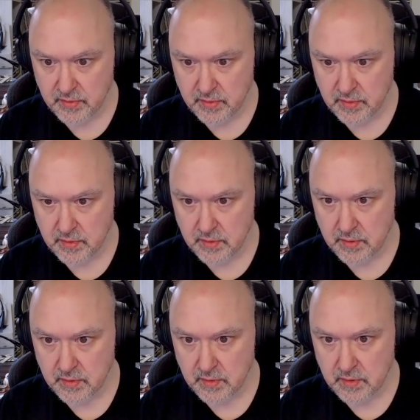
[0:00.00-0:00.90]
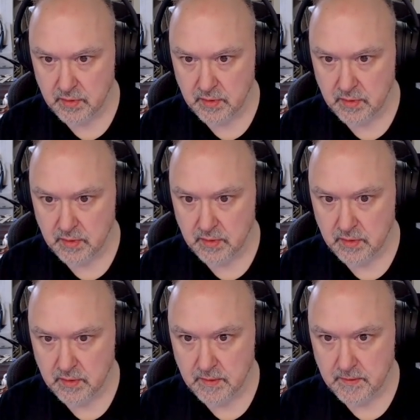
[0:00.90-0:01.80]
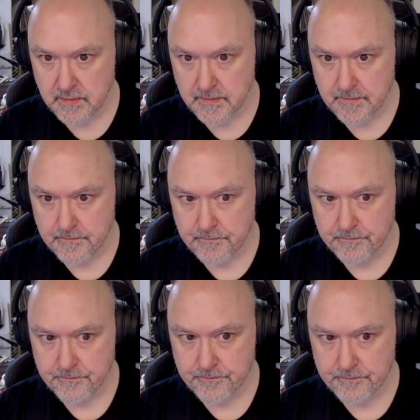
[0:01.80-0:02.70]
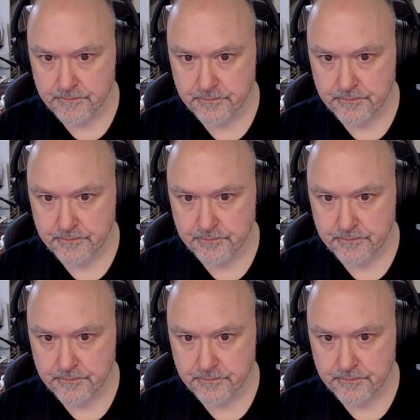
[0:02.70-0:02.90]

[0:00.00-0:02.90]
[no speech]